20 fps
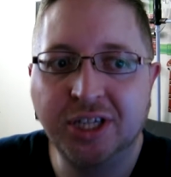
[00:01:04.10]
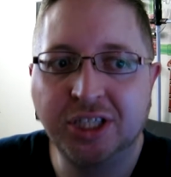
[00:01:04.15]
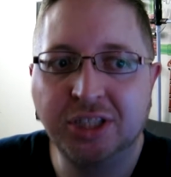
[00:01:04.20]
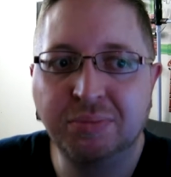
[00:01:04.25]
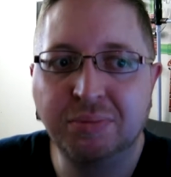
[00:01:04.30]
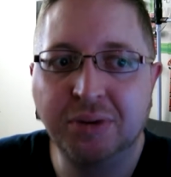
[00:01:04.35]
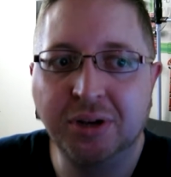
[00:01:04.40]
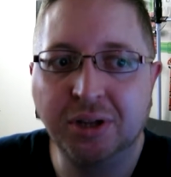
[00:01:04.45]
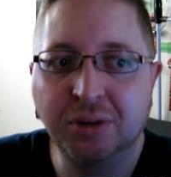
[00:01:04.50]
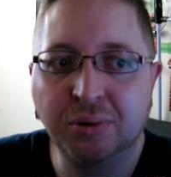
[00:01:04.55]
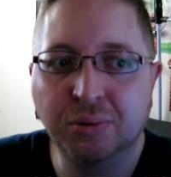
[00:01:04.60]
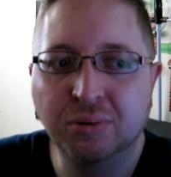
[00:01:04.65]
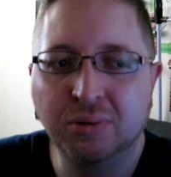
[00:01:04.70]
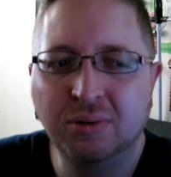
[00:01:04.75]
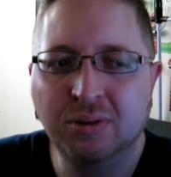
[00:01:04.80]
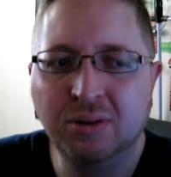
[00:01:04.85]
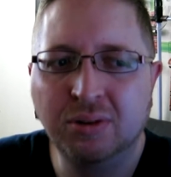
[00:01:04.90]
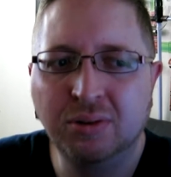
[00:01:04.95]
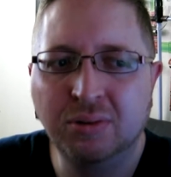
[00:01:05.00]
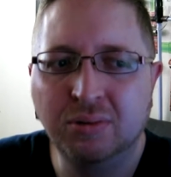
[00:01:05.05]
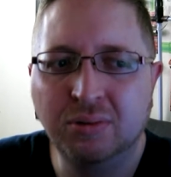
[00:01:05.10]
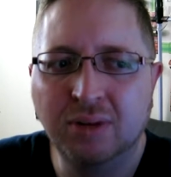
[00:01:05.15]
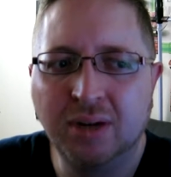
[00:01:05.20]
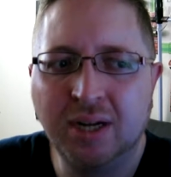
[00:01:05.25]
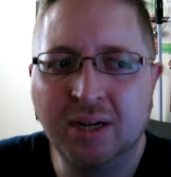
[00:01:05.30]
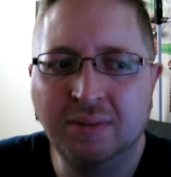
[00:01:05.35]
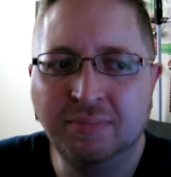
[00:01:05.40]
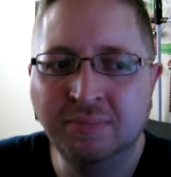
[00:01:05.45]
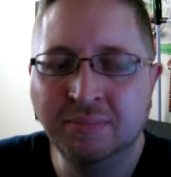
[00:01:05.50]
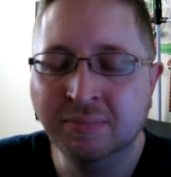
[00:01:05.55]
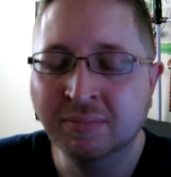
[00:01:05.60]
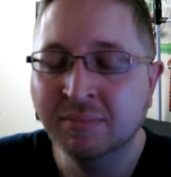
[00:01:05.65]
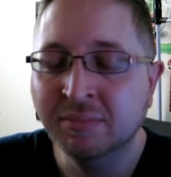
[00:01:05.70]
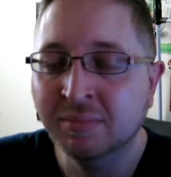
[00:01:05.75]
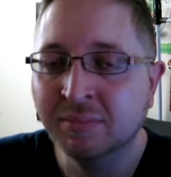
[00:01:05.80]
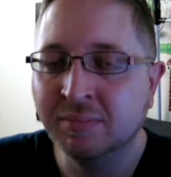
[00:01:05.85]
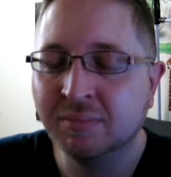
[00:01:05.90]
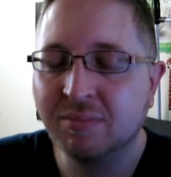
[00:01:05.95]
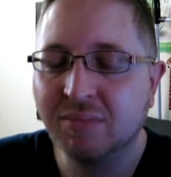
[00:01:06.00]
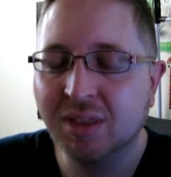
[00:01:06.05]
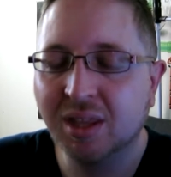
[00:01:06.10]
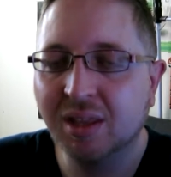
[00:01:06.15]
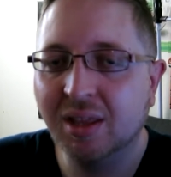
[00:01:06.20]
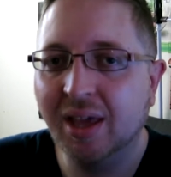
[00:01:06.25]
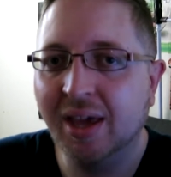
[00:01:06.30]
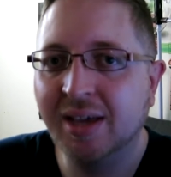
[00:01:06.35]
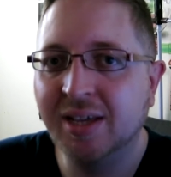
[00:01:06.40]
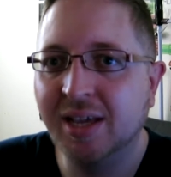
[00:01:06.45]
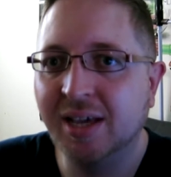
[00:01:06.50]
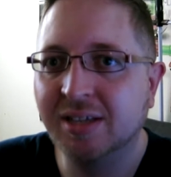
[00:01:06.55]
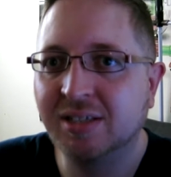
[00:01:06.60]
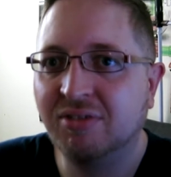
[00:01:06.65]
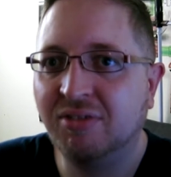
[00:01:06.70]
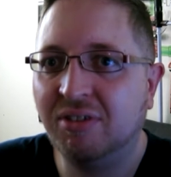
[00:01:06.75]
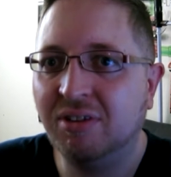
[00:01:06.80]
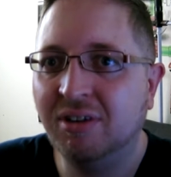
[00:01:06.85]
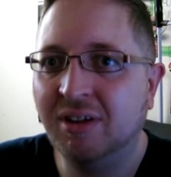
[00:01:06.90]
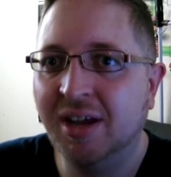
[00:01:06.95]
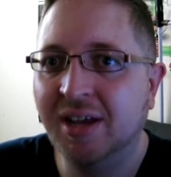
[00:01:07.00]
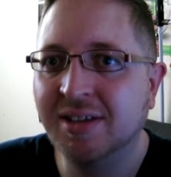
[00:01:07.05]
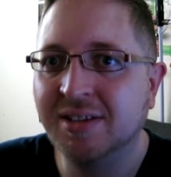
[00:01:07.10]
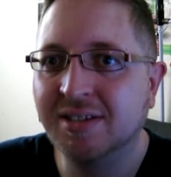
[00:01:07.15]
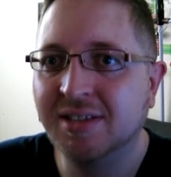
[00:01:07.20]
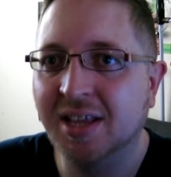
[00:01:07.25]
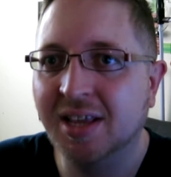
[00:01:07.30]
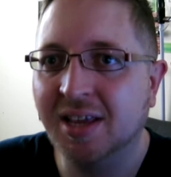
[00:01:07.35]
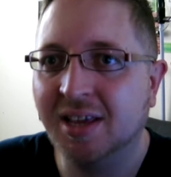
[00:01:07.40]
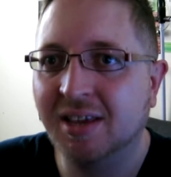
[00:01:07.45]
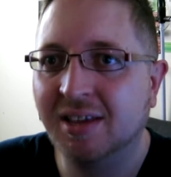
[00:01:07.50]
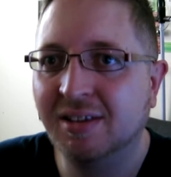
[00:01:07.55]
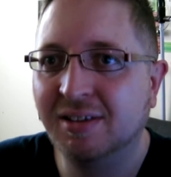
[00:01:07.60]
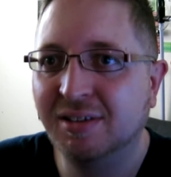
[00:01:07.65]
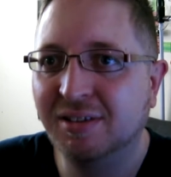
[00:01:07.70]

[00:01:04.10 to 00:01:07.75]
actually pretty cool too. As far as like